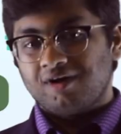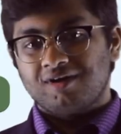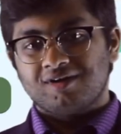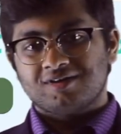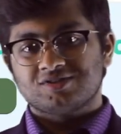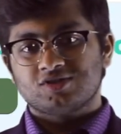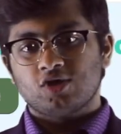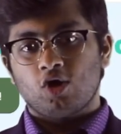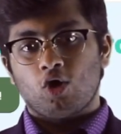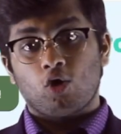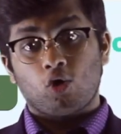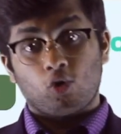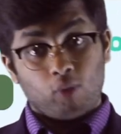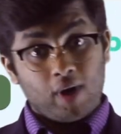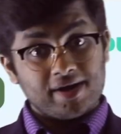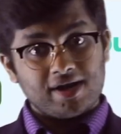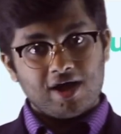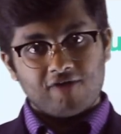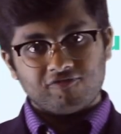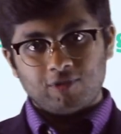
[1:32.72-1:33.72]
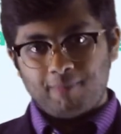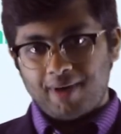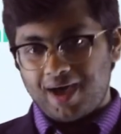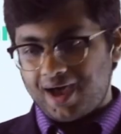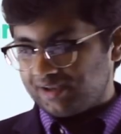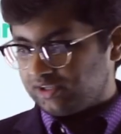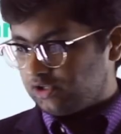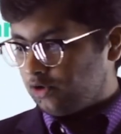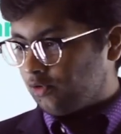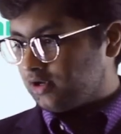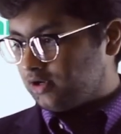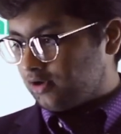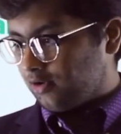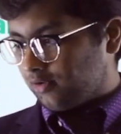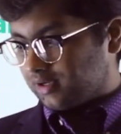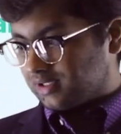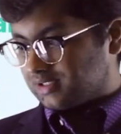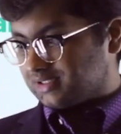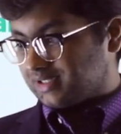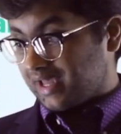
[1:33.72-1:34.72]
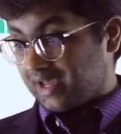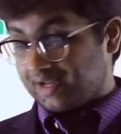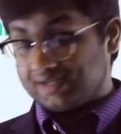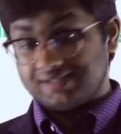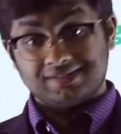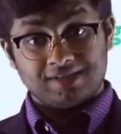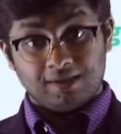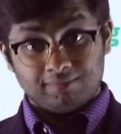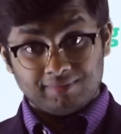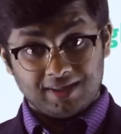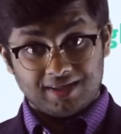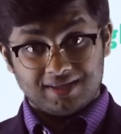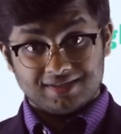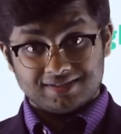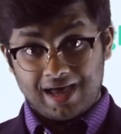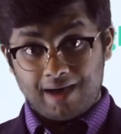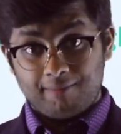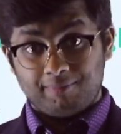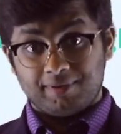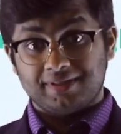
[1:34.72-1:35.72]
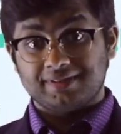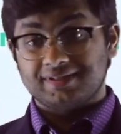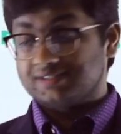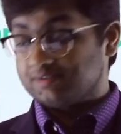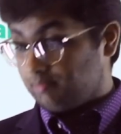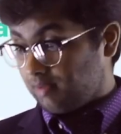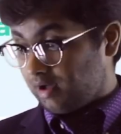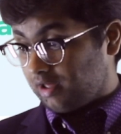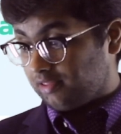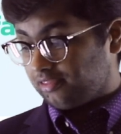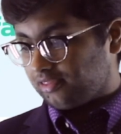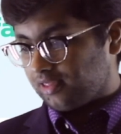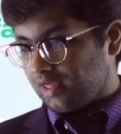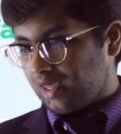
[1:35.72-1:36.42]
So right off the bat, you can notice that something is happening this month.